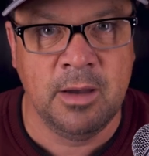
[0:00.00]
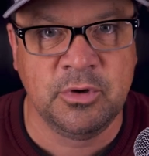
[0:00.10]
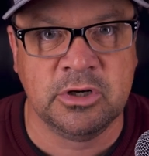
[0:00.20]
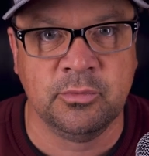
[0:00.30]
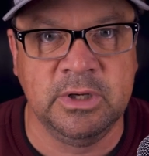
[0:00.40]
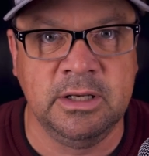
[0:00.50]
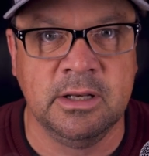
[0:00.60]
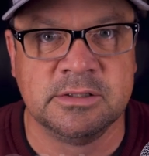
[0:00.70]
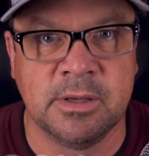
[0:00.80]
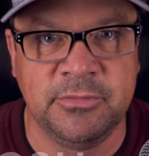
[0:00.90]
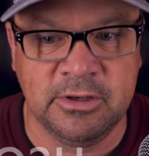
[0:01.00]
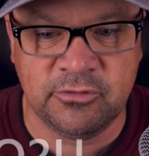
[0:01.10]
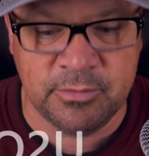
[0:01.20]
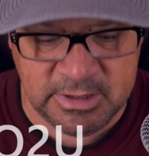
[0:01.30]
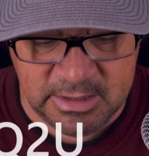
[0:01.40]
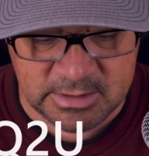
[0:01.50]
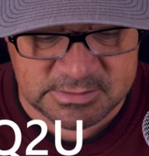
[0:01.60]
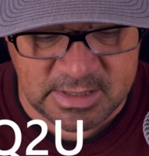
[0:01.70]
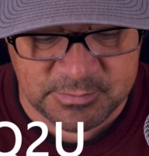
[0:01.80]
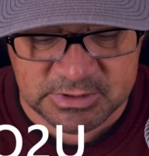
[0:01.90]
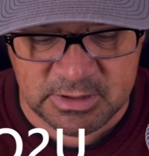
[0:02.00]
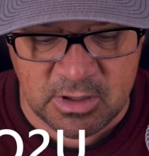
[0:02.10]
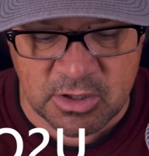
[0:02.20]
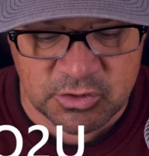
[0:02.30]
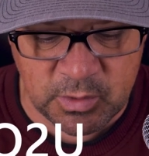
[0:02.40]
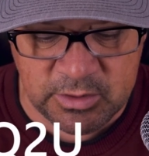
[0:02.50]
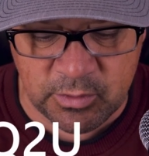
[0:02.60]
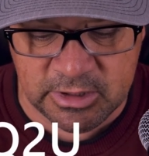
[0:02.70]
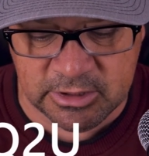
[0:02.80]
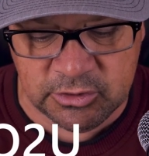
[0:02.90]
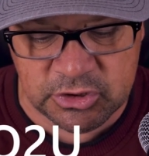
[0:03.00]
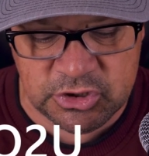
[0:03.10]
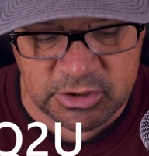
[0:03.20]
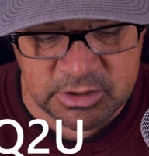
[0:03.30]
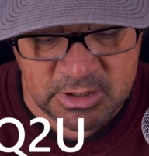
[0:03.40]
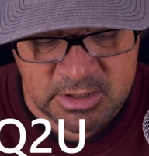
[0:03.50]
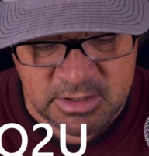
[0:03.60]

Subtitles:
I'm going to read something from the Samson R21 literature